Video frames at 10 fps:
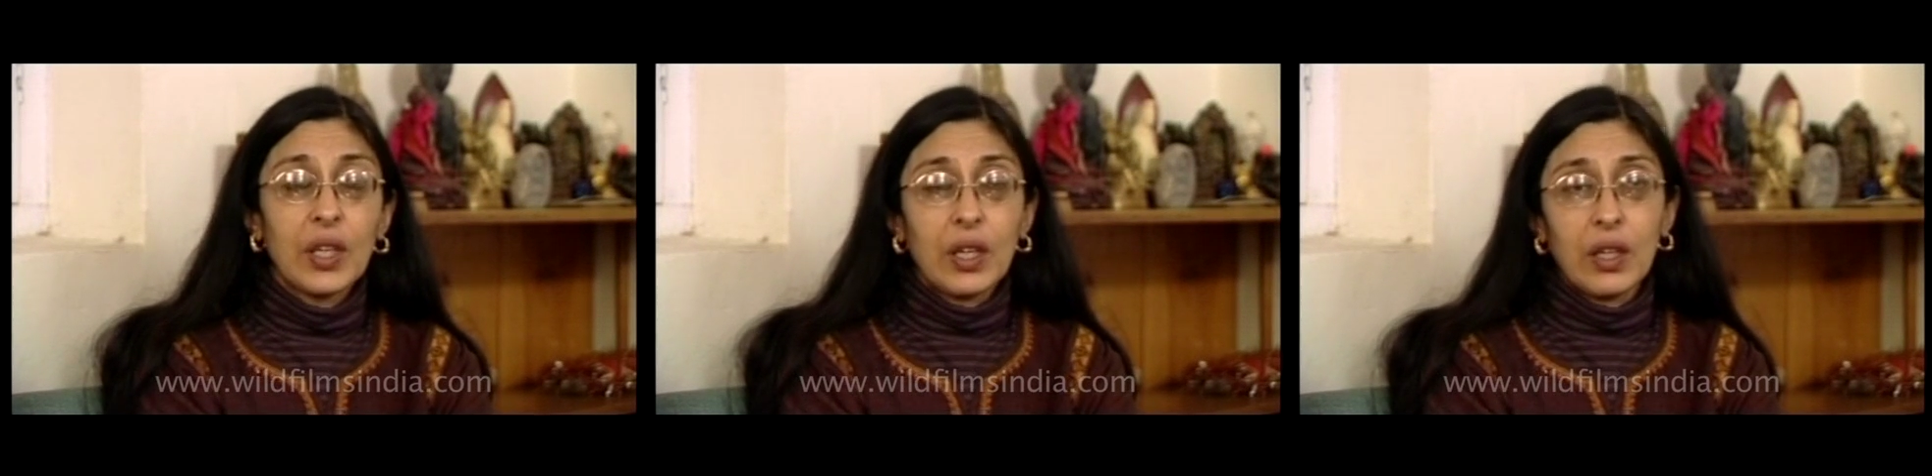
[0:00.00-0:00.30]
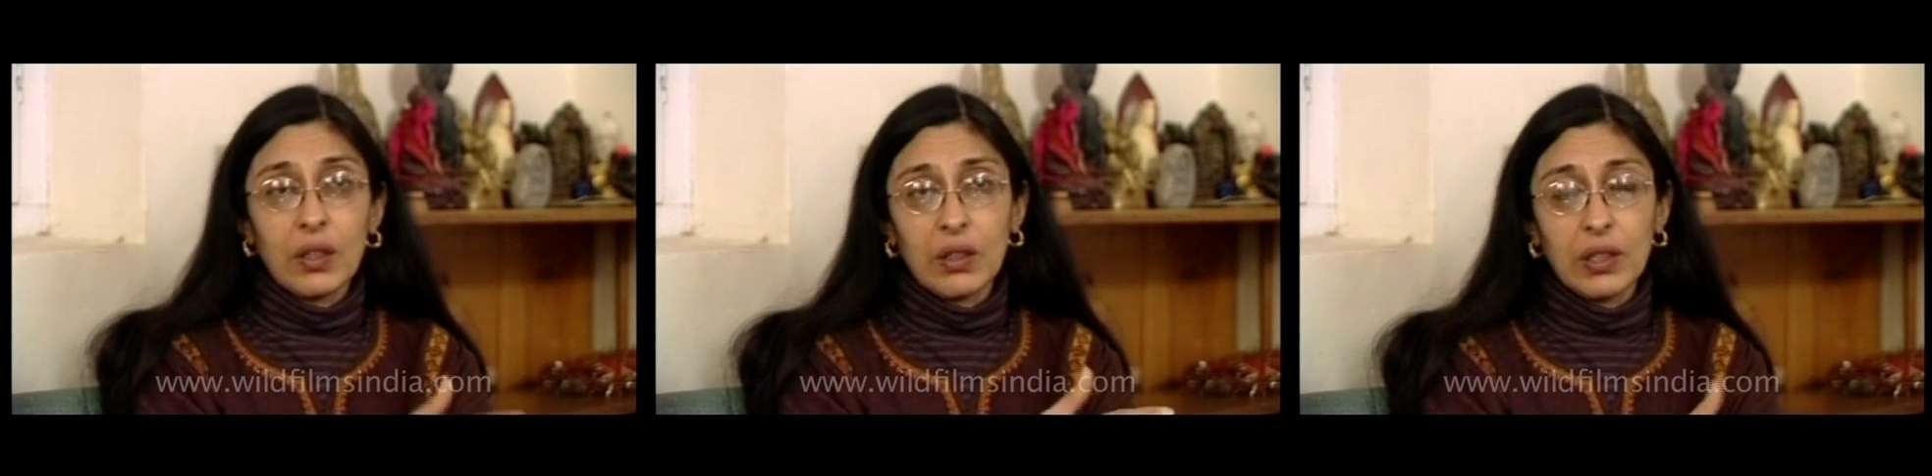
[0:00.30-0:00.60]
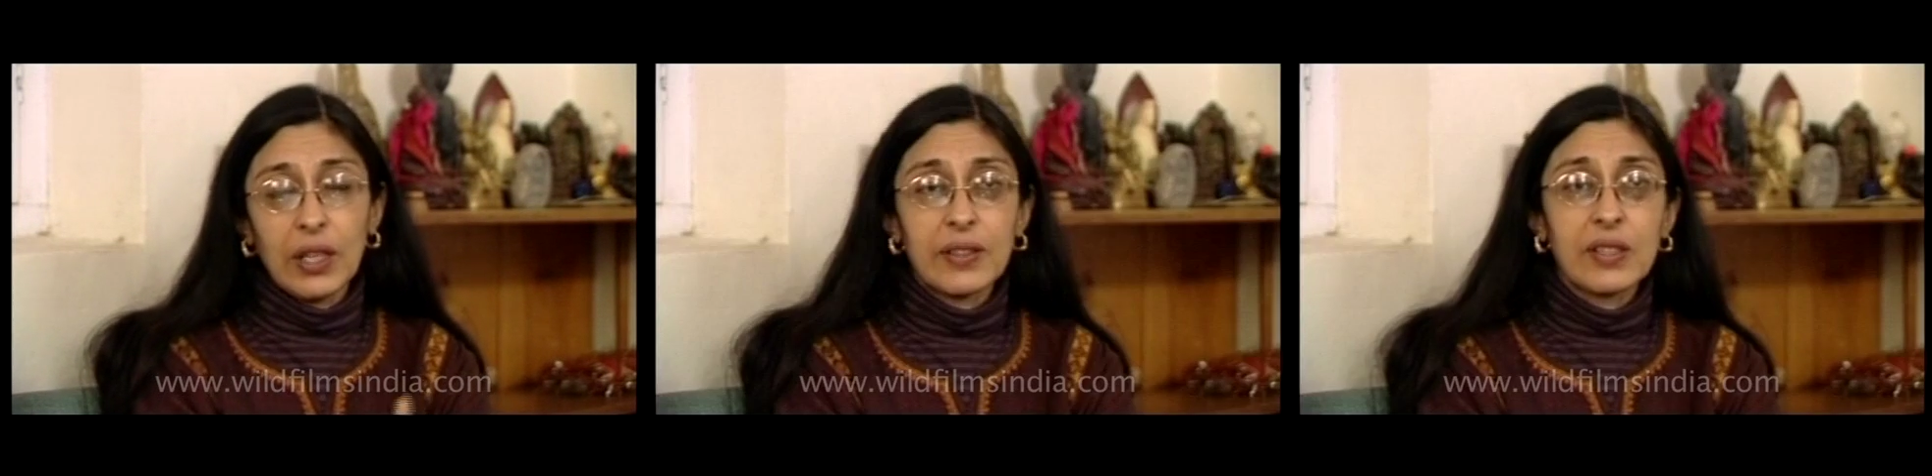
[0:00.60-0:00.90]
uh,
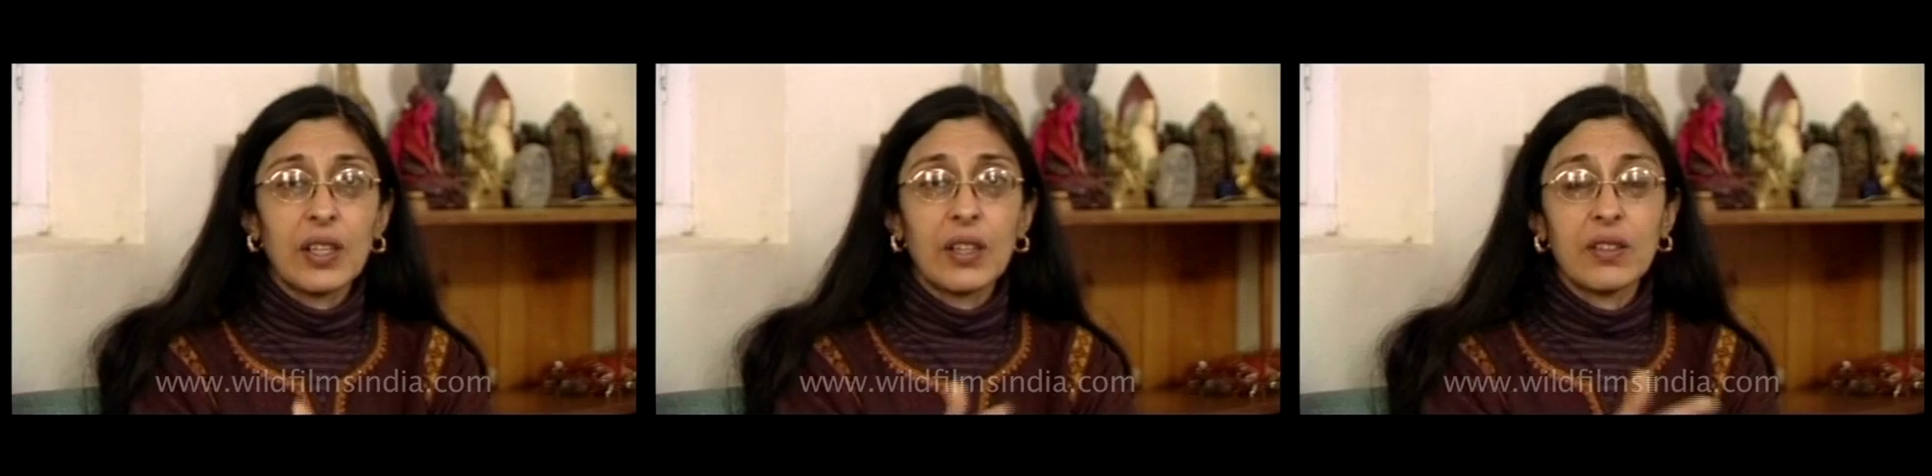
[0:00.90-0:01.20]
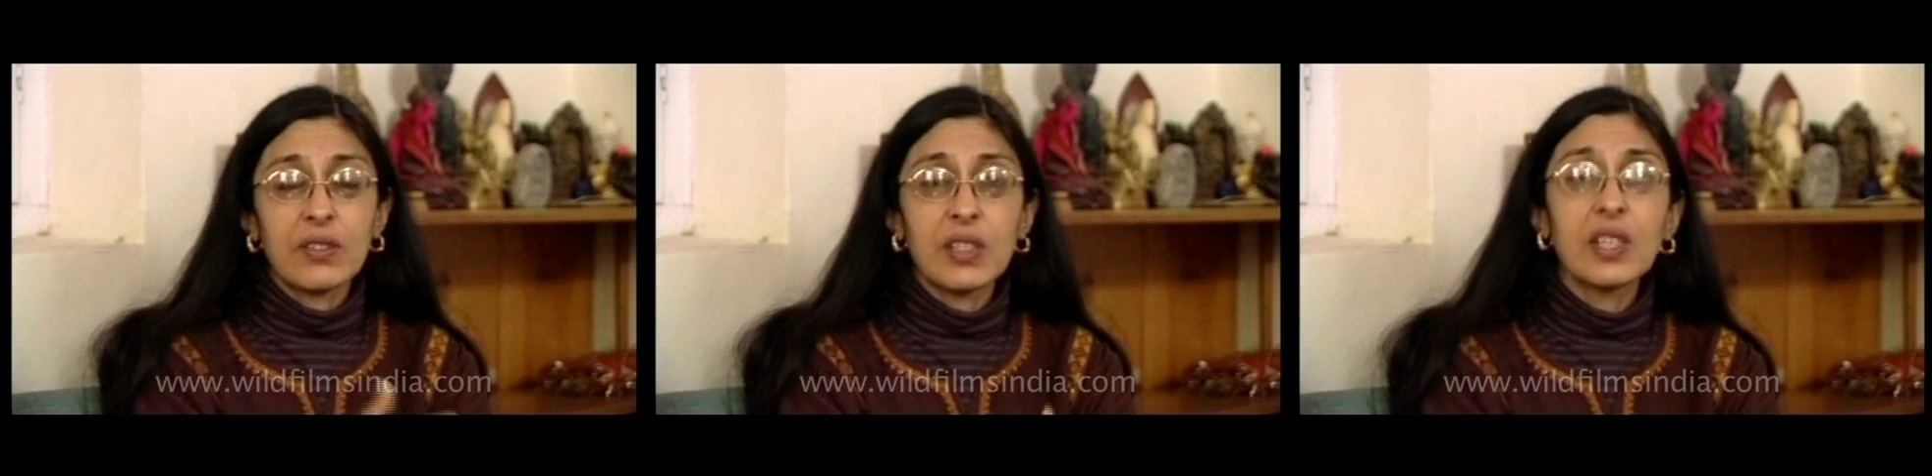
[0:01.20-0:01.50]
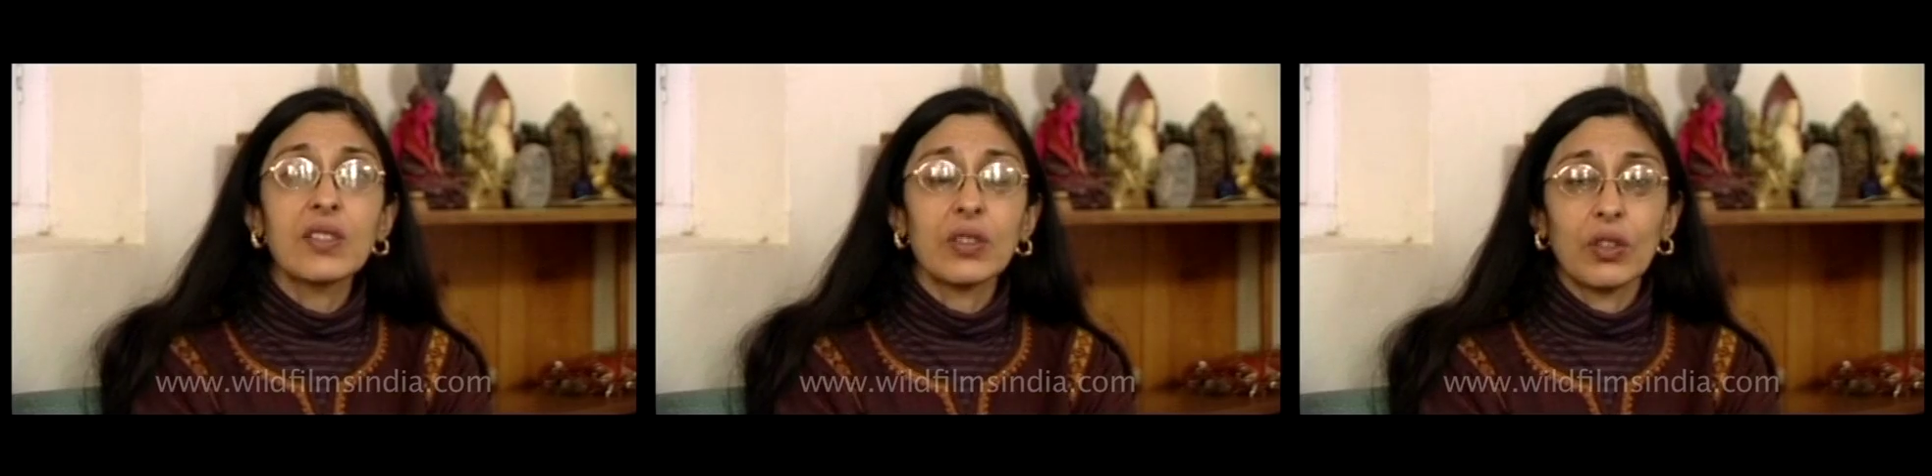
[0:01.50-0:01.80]
let's say,
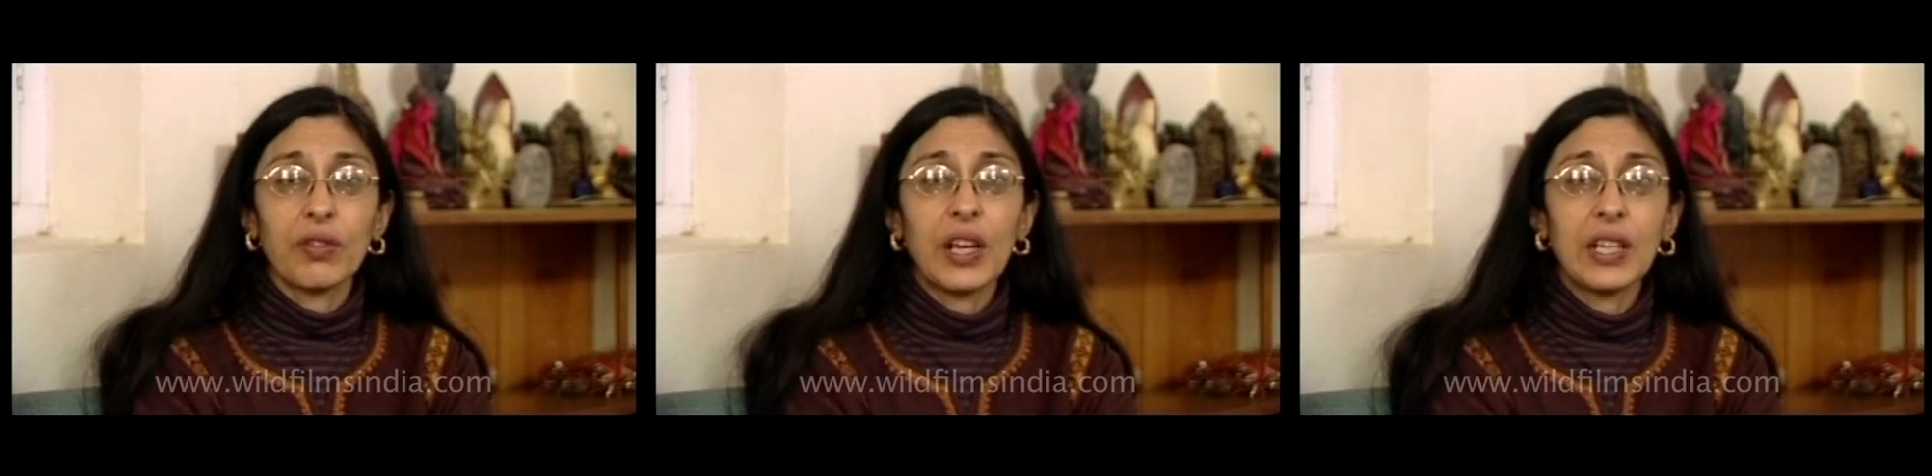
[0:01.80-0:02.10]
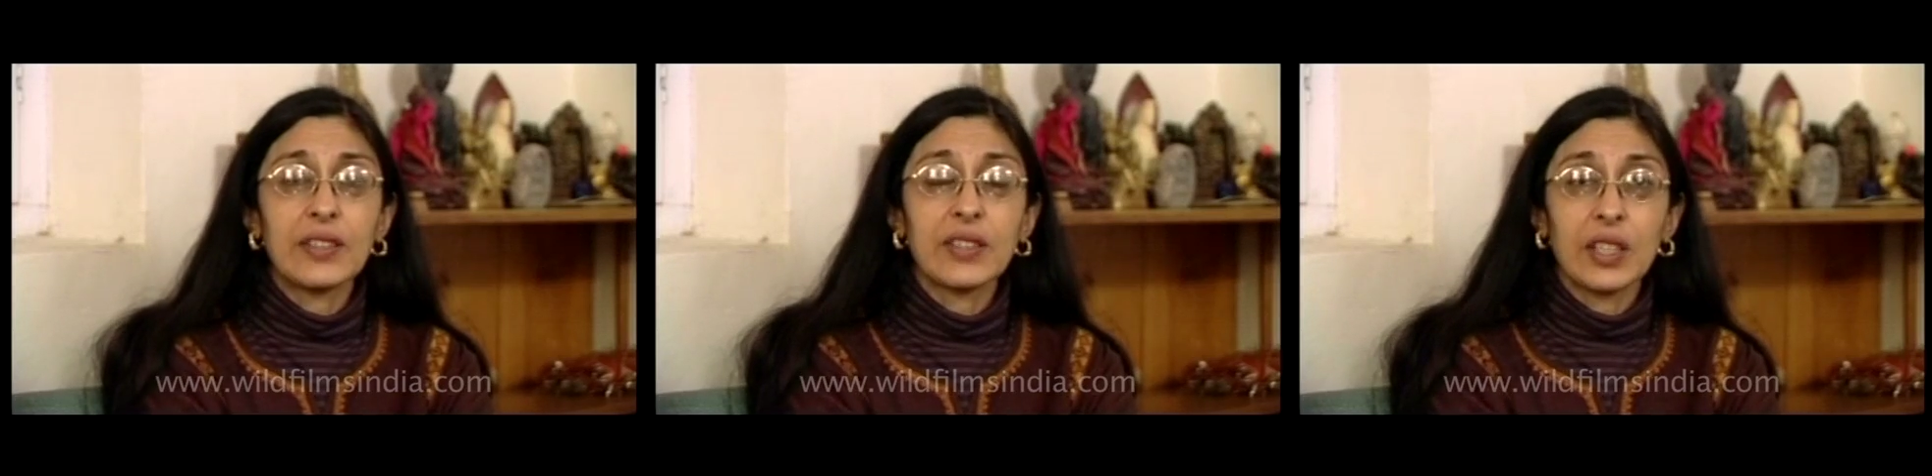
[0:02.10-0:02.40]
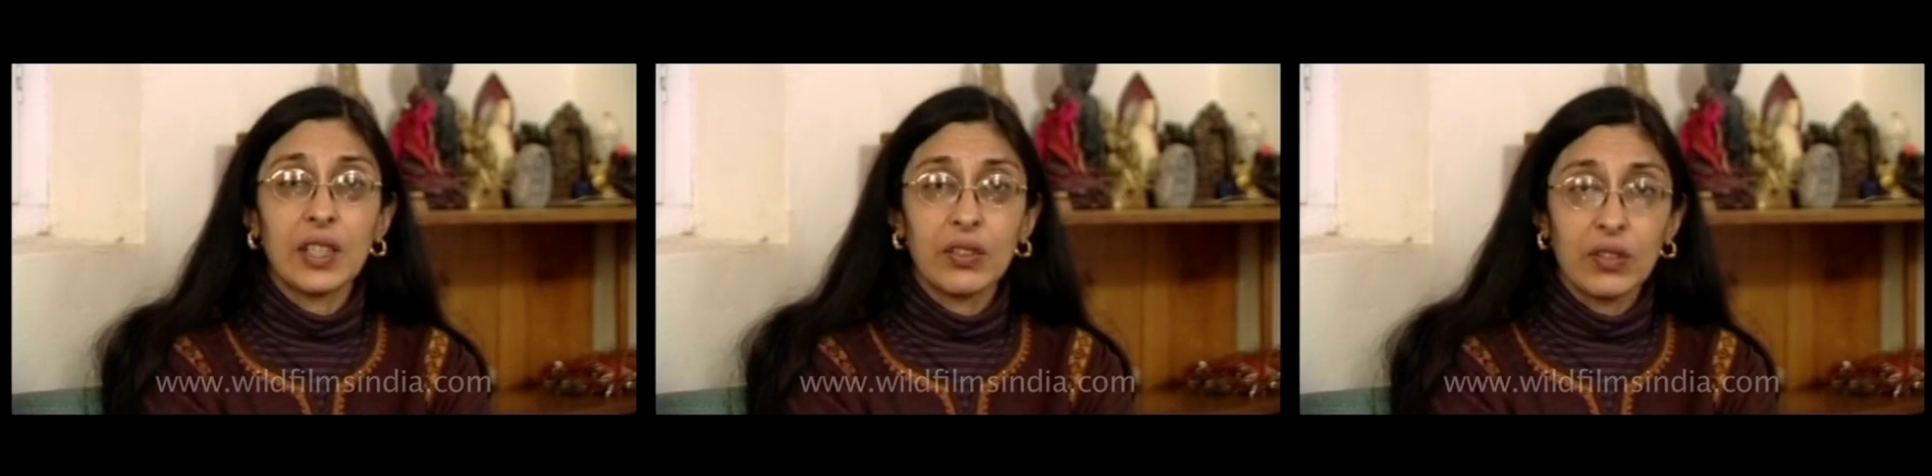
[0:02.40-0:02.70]
season of heli
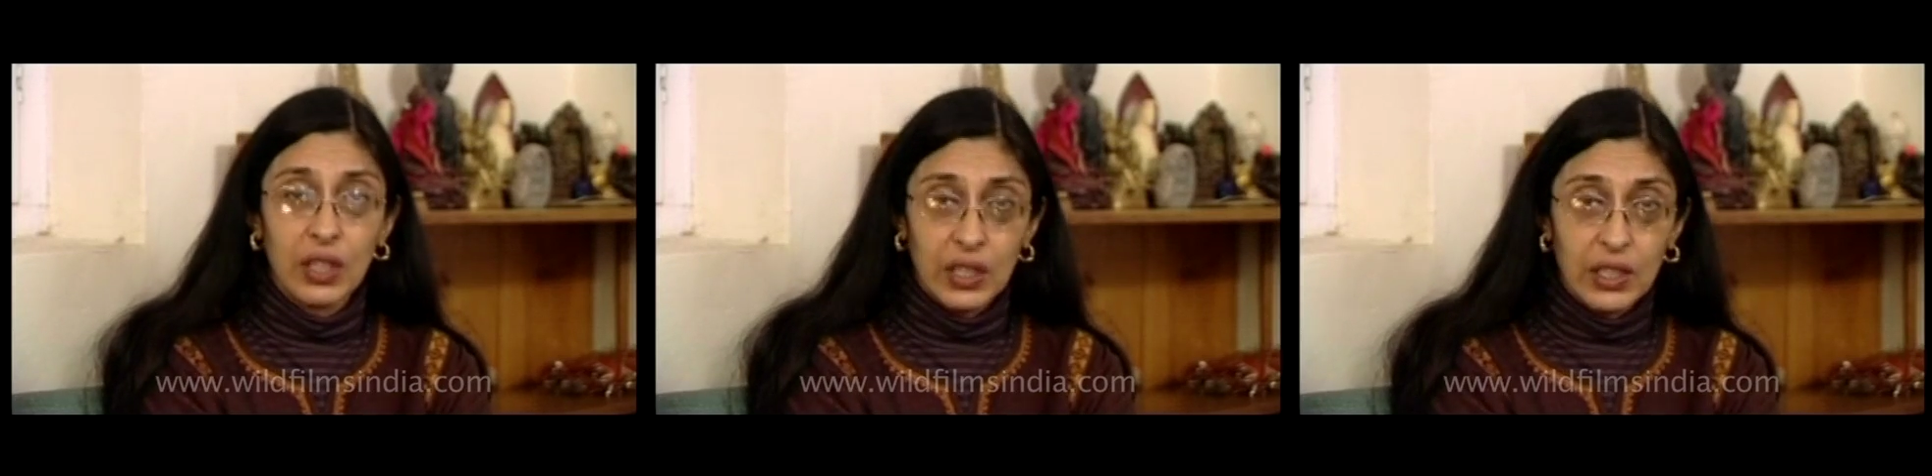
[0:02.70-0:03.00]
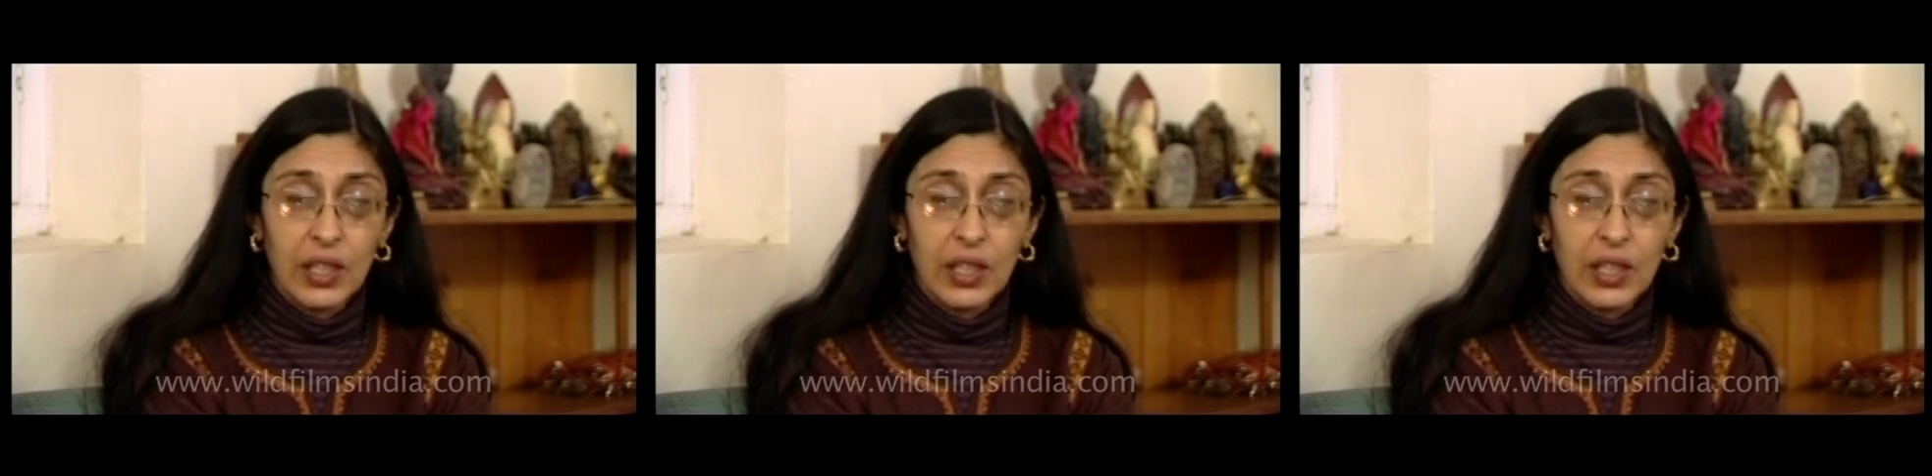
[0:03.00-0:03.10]
skiing in